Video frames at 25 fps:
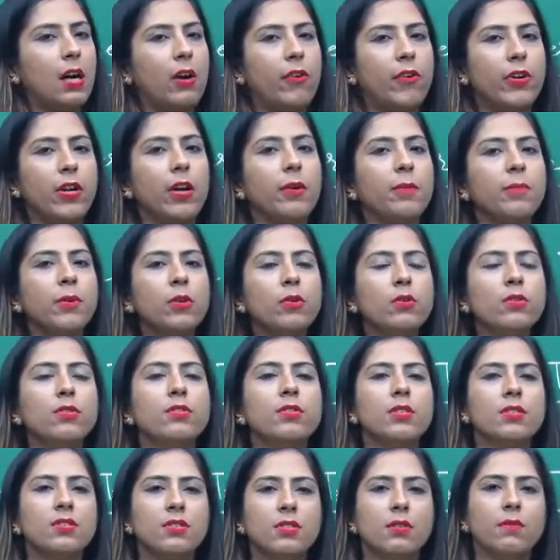our immune
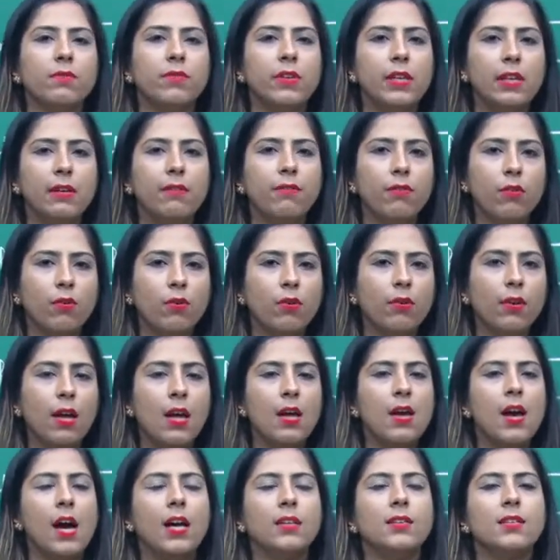system will evoke,
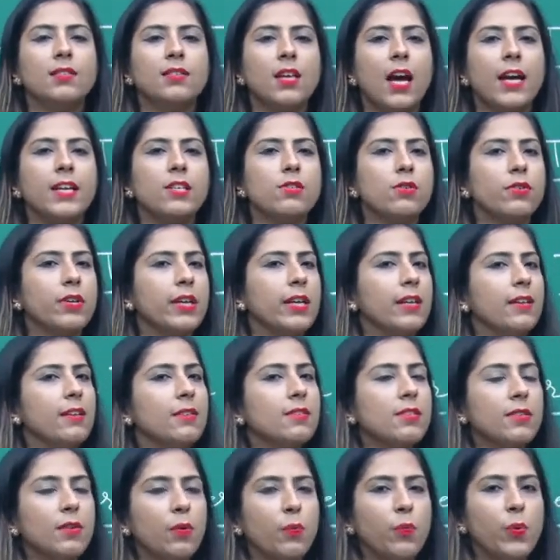and the
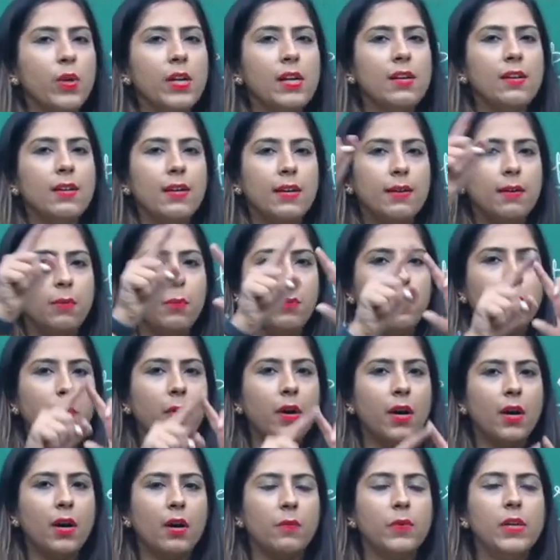cytokines will
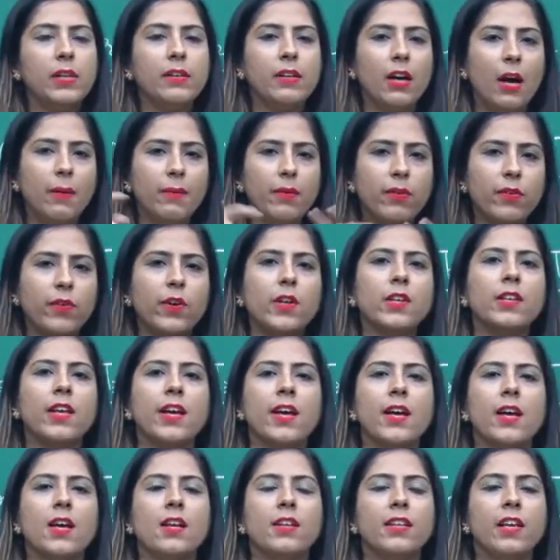come over
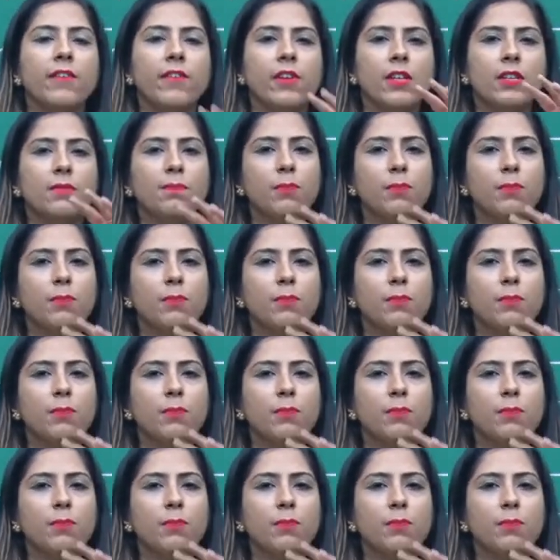there, they will